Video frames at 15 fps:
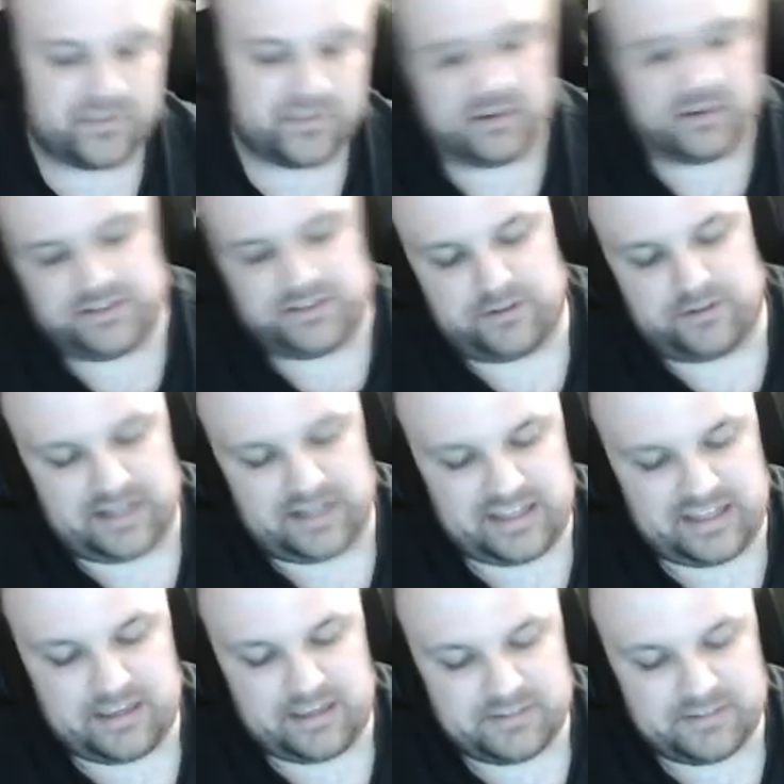So I think
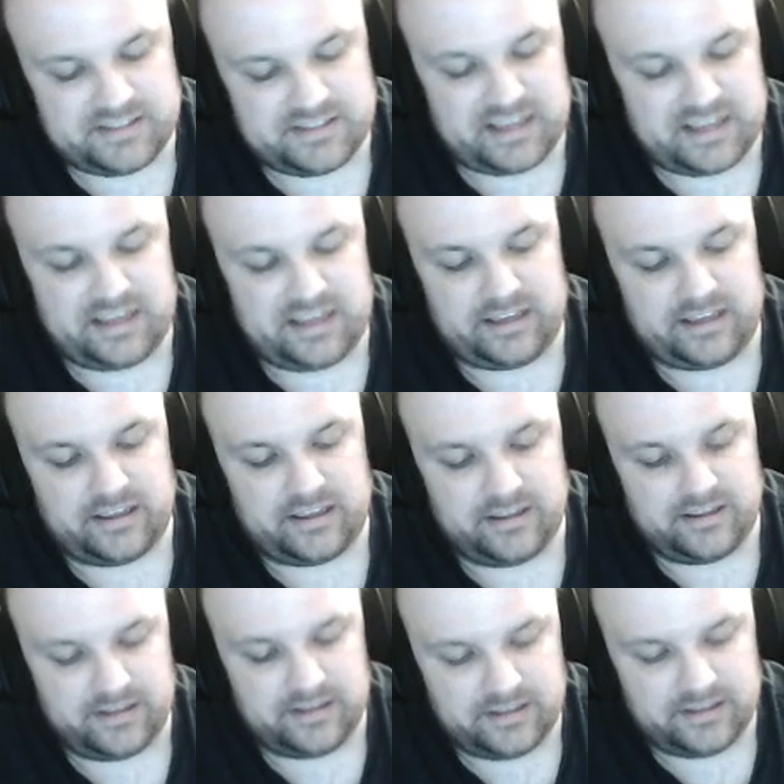I was saying
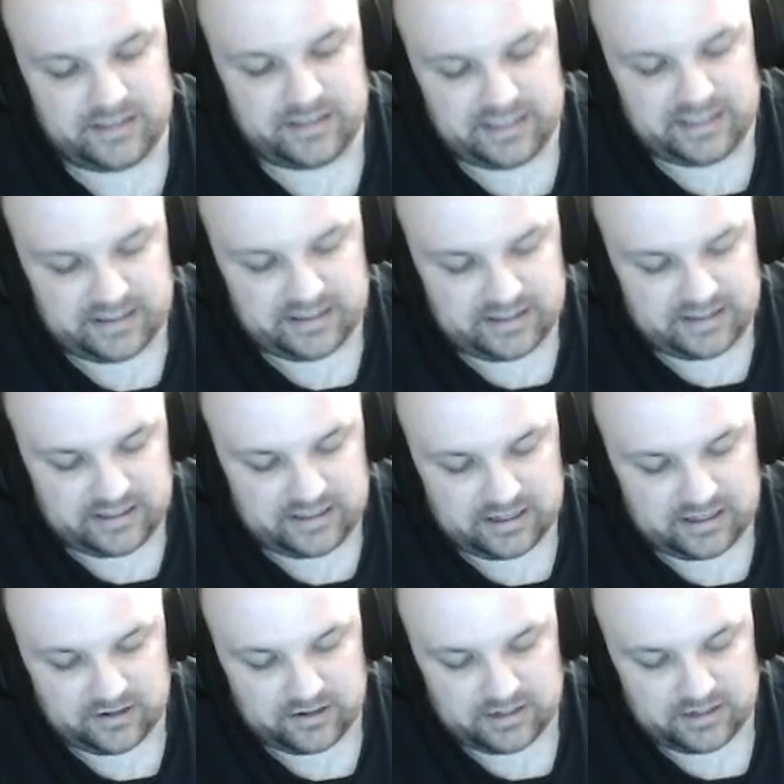
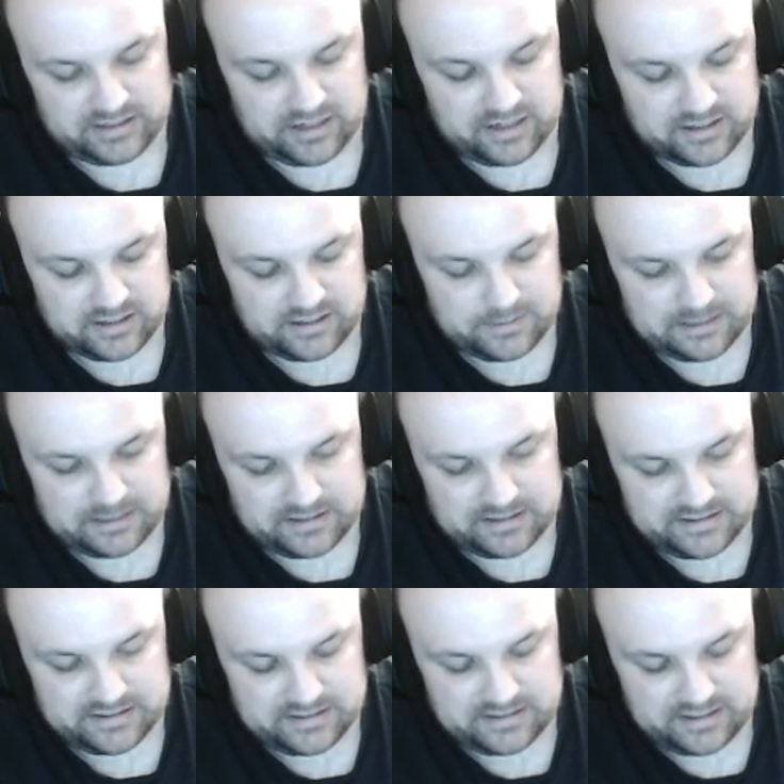I talked about
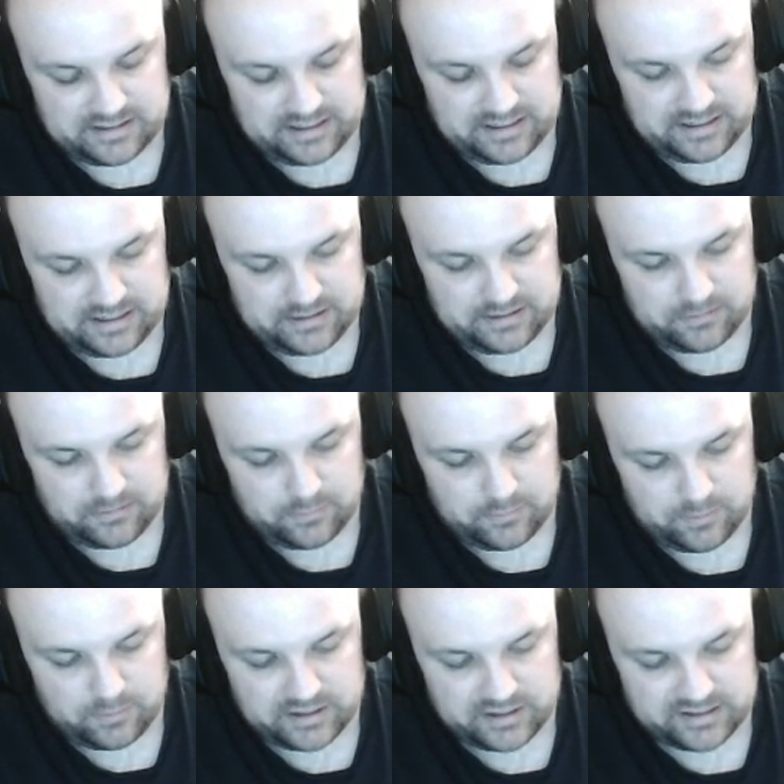this in
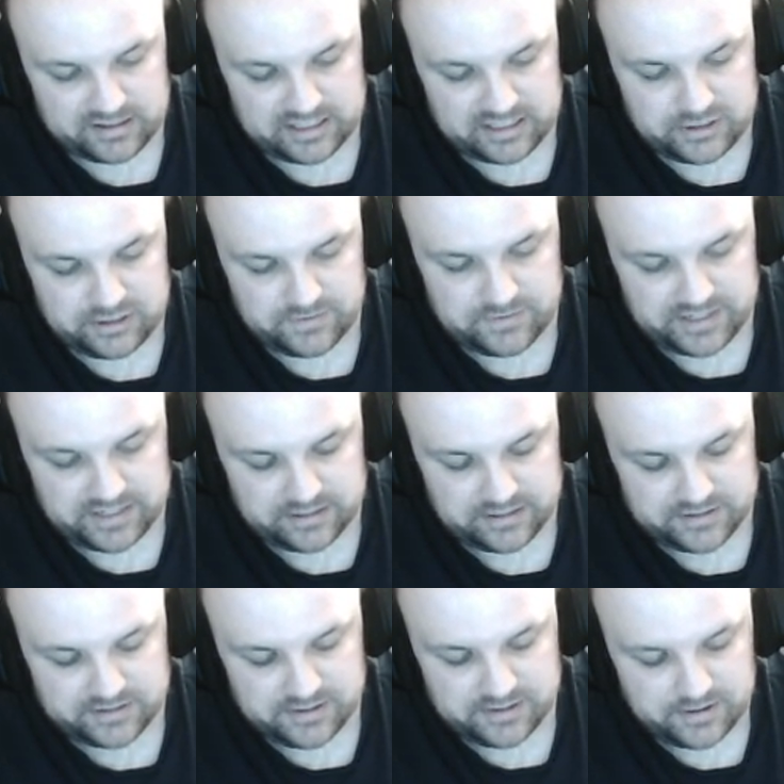one of the lecture
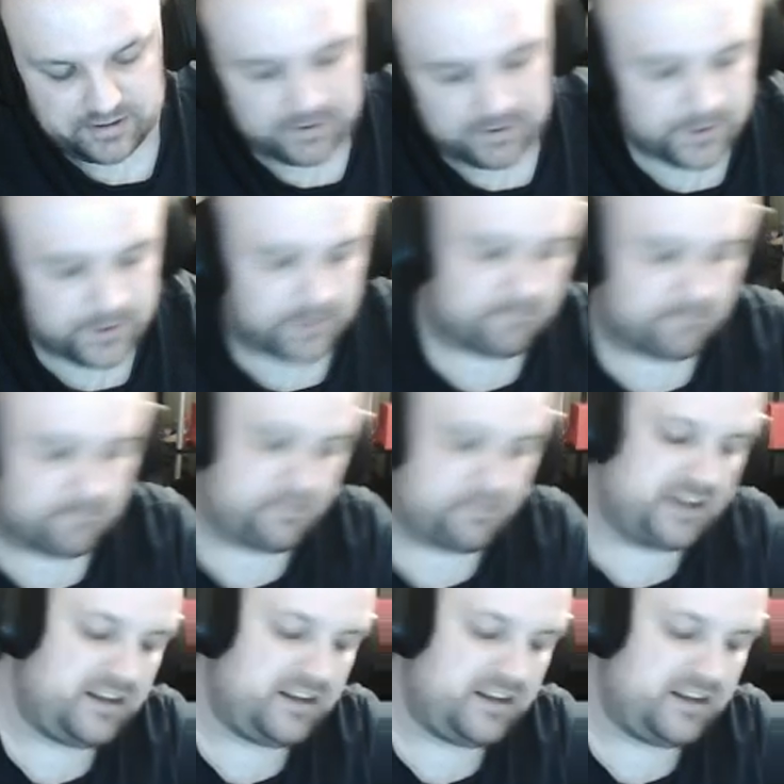videos, but